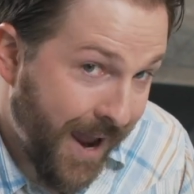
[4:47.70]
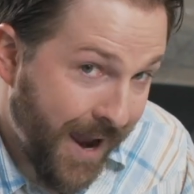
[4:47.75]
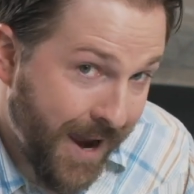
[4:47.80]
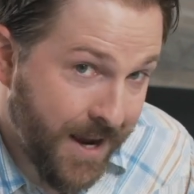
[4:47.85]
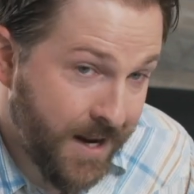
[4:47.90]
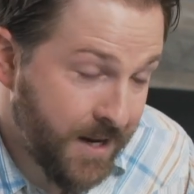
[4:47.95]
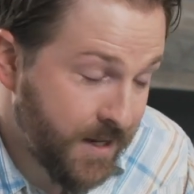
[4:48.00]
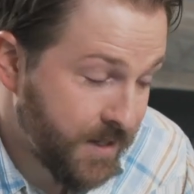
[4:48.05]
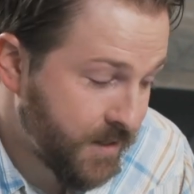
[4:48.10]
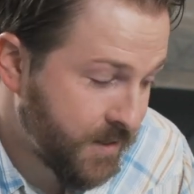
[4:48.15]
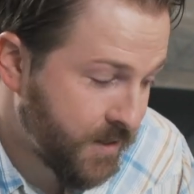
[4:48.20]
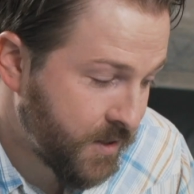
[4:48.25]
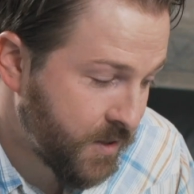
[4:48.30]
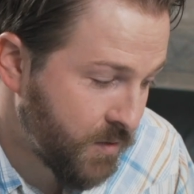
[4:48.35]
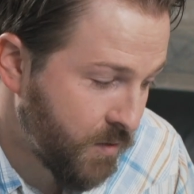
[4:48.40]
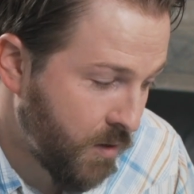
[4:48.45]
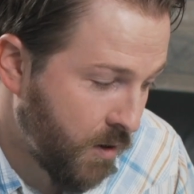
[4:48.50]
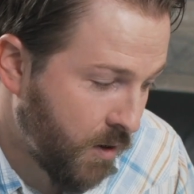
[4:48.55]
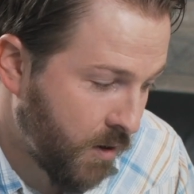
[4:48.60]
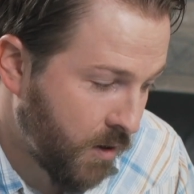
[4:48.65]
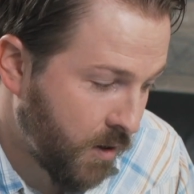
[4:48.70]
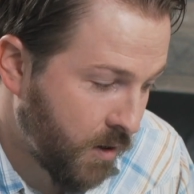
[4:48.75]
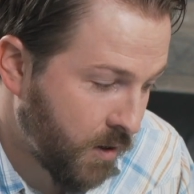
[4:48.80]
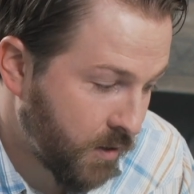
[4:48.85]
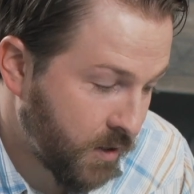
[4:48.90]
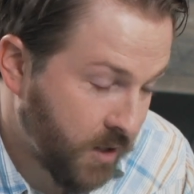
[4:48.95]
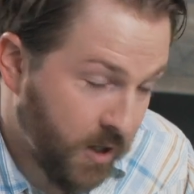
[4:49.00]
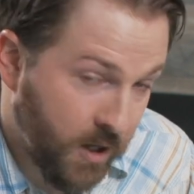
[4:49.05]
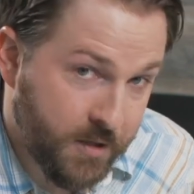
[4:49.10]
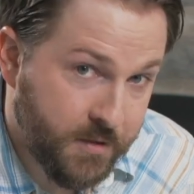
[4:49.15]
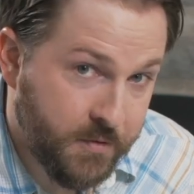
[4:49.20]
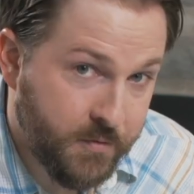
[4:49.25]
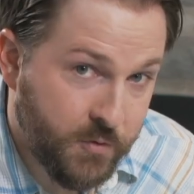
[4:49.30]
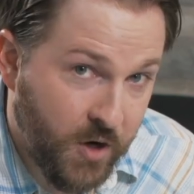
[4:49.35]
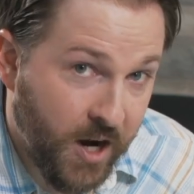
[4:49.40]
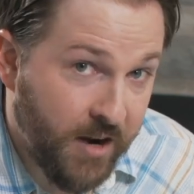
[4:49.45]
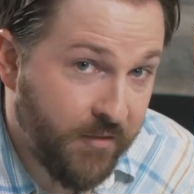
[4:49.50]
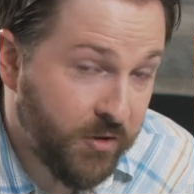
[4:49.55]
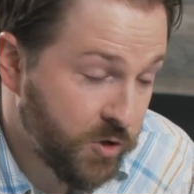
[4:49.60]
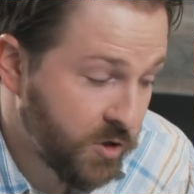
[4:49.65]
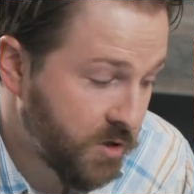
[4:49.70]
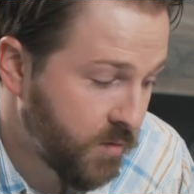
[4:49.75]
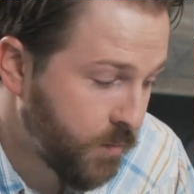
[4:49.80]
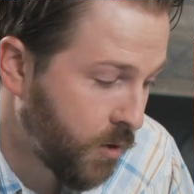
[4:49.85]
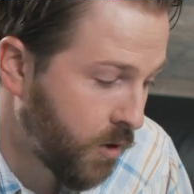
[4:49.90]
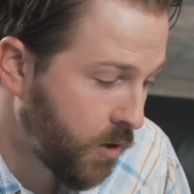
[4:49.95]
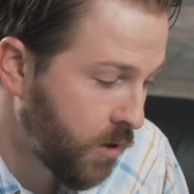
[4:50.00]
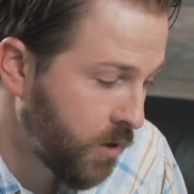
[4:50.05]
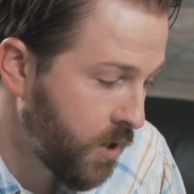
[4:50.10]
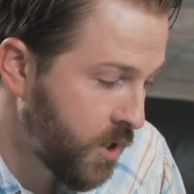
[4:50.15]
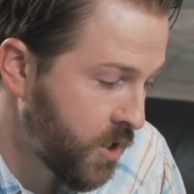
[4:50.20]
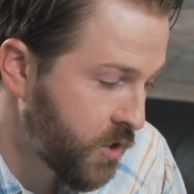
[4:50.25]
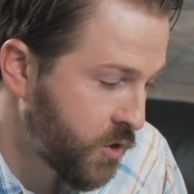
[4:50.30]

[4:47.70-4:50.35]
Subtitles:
added to our cost of traveling to the bar.